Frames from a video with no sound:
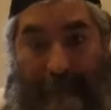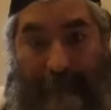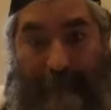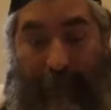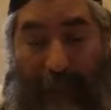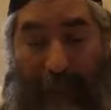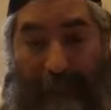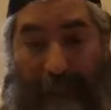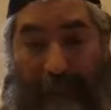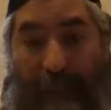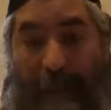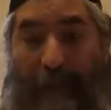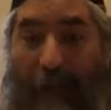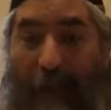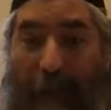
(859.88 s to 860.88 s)
Right?
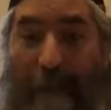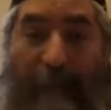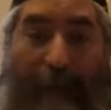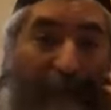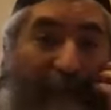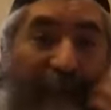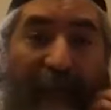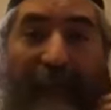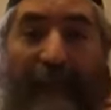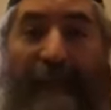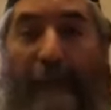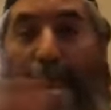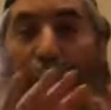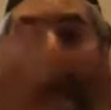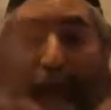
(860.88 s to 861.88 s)
The Rambam said
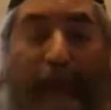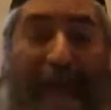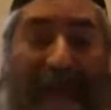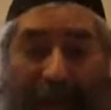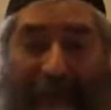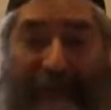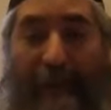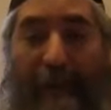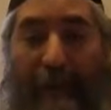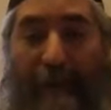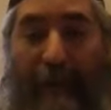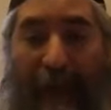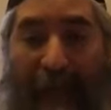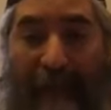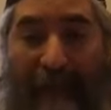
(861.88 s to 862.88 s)
he puts a system in
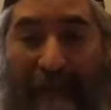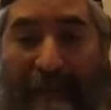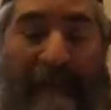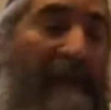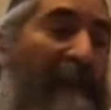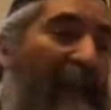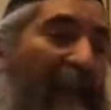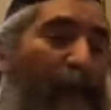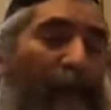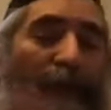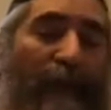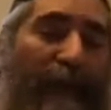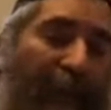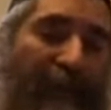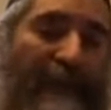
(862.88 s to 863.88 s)
place. He
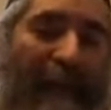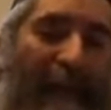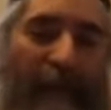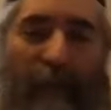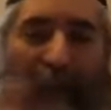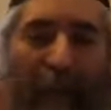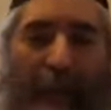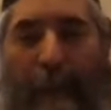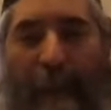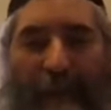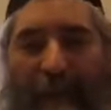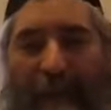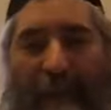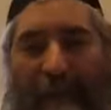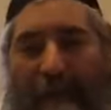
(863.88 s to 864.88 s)
couldn't care less what
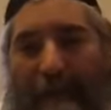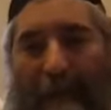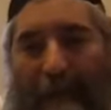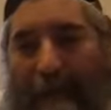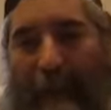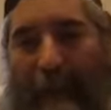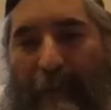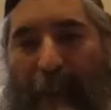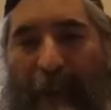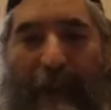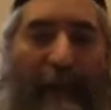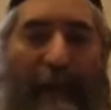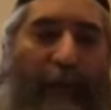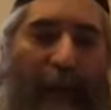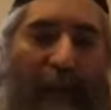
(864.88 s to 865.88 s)
happens in the system.
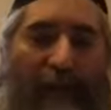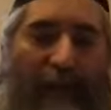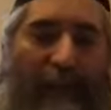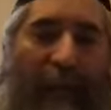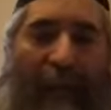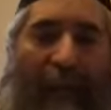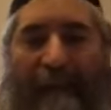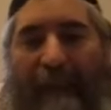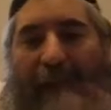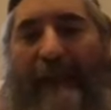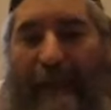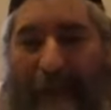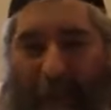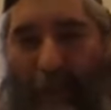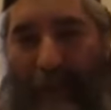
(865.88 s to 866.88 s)
Which cat
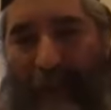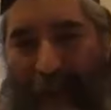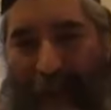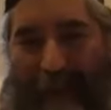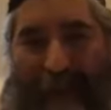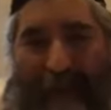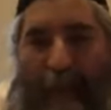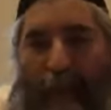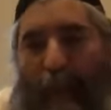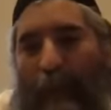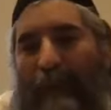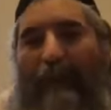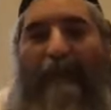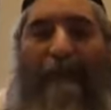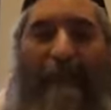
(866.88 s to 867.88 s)
eats
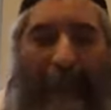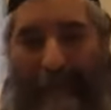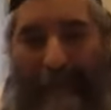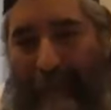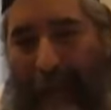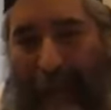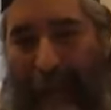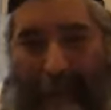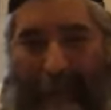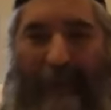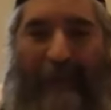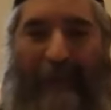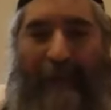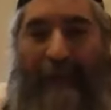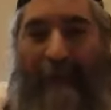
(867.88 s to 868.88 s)
which
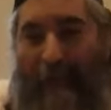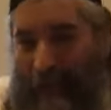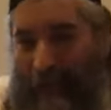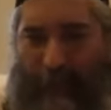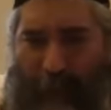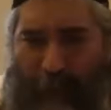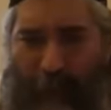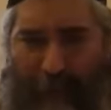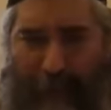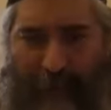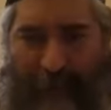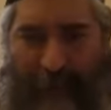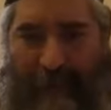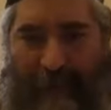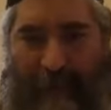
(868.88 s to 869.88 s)
mouse? We spoke about
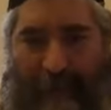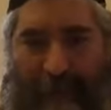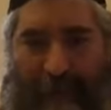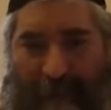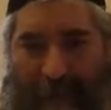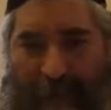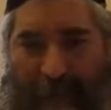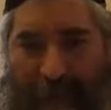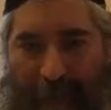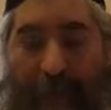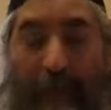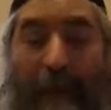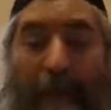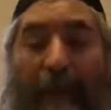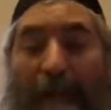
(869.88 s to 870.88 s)
this, right? Yes.
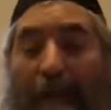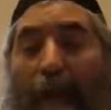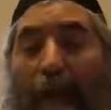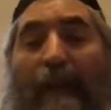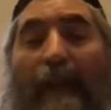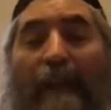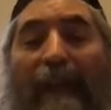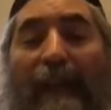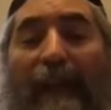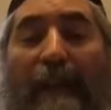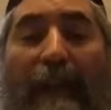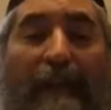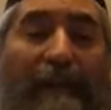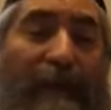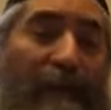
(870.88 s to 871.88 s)
And the only thing he
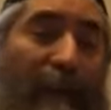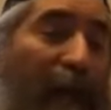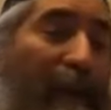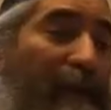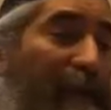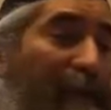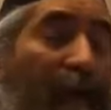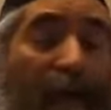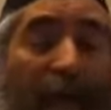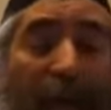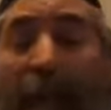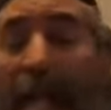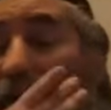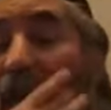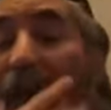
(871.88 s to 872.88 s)
cares about is,
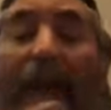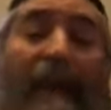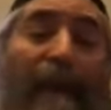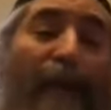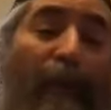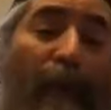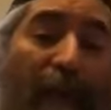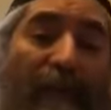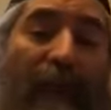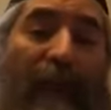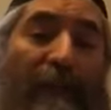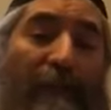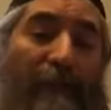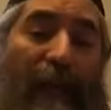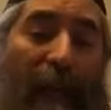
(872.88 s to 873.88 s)
okay, if you
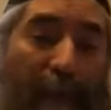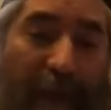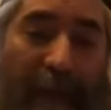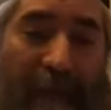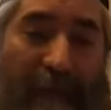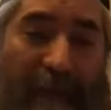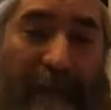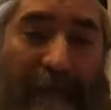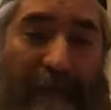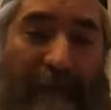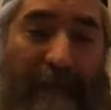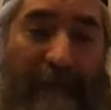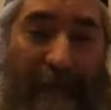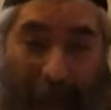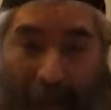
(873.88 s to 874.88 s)
invite me, I'm here,
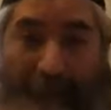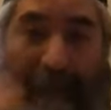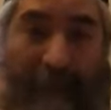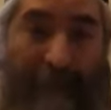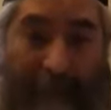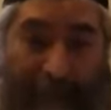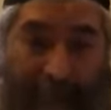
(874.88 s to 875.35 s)
right?